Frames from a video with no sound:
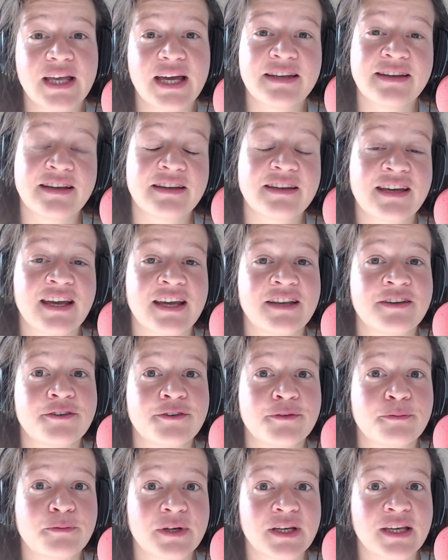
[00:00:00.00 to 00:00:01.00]
are dedicated
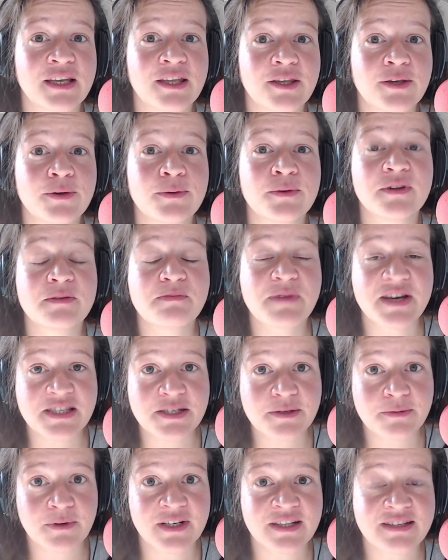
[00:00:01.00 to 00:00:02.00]
to bringing you the
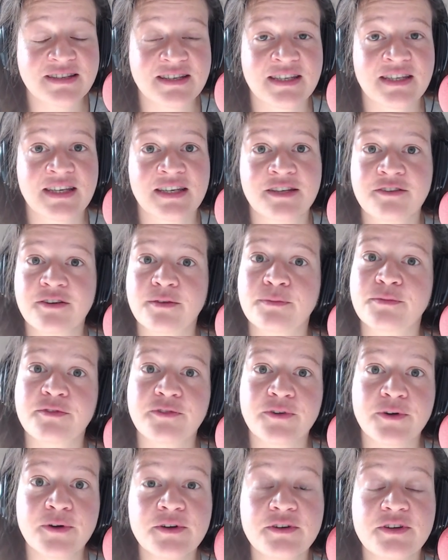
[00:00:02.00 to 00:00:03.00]
best quality in terms
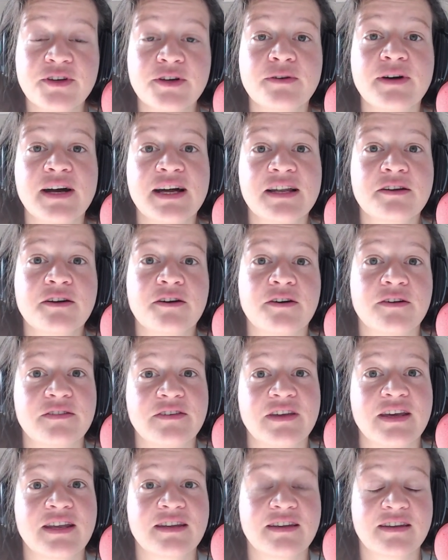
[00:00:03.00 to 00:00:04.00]
of audio and
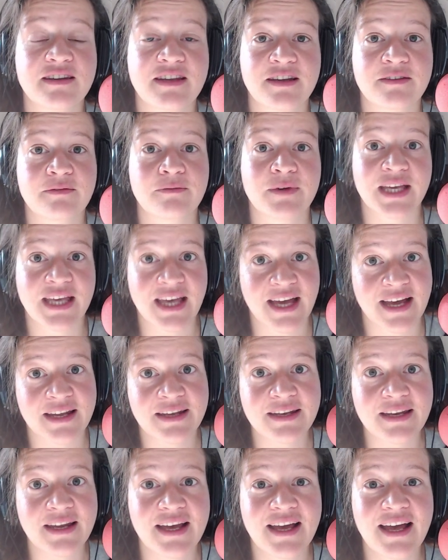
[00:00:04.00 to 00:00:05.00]
content that we
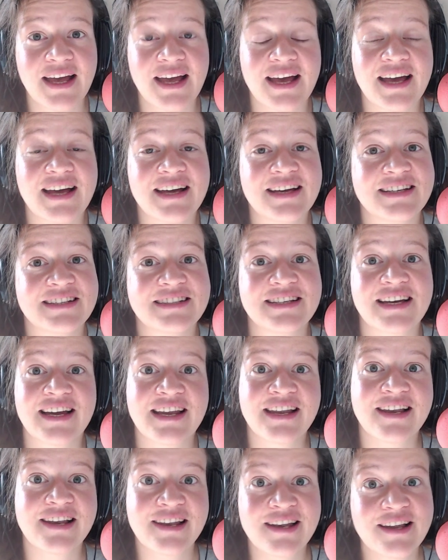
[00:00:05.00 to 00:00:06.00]
can. And
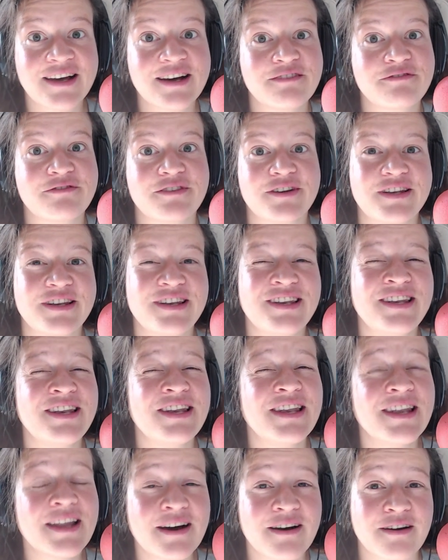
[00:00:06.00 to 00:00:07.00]
I love,
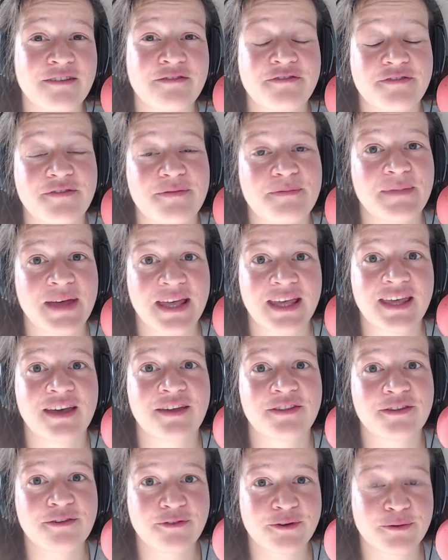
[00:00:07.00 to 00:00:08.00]
love
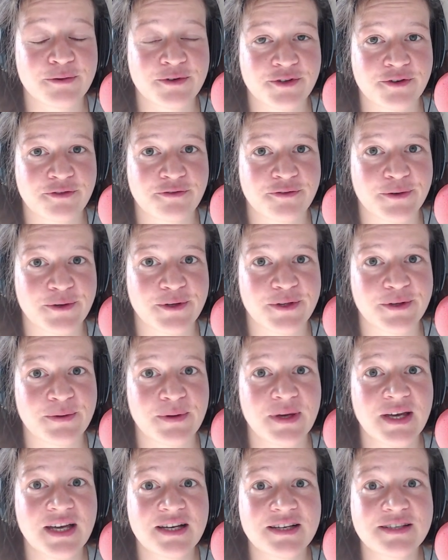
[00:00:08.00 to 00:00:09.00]
making the Fluent Show for
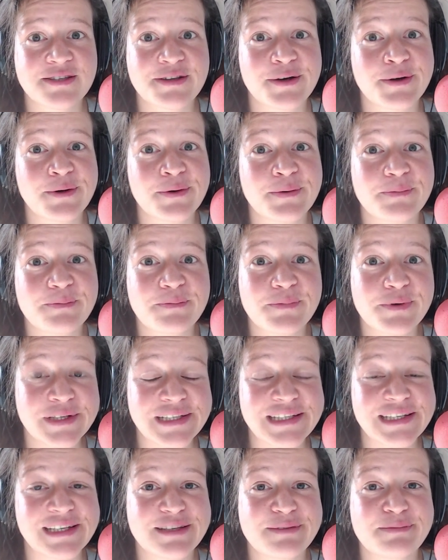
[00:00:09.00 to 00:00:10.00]
you. So
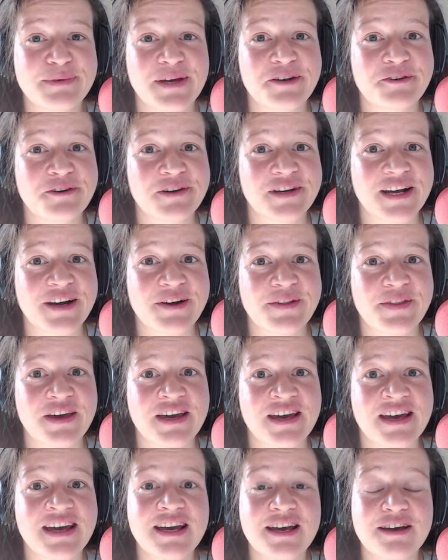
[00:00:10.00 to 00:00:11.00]
putting this Patreon out
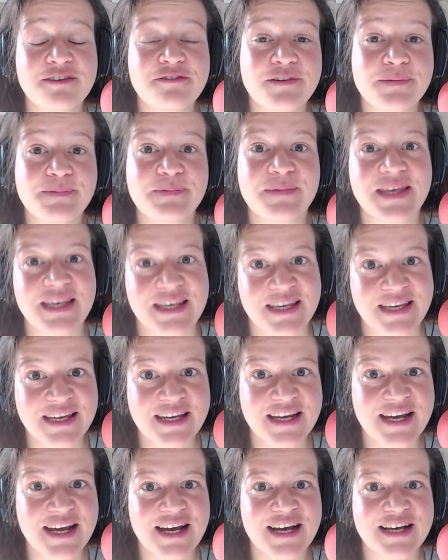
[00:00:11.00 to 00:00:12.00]
there for
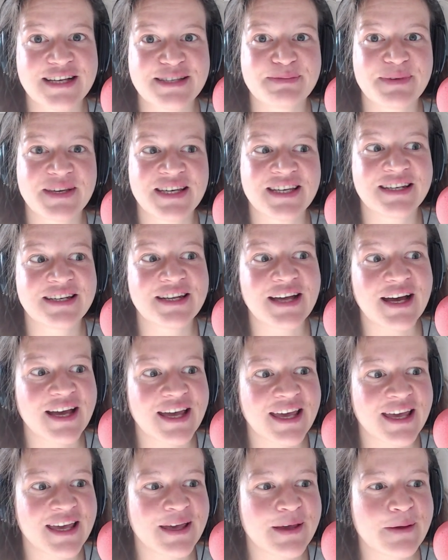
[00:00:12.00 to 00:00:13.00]
me has been
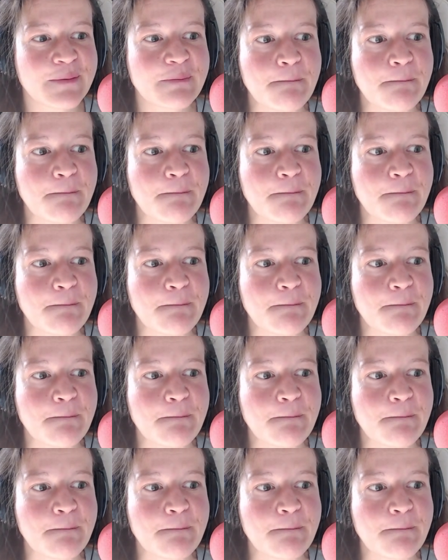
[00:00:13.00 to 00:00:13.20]
a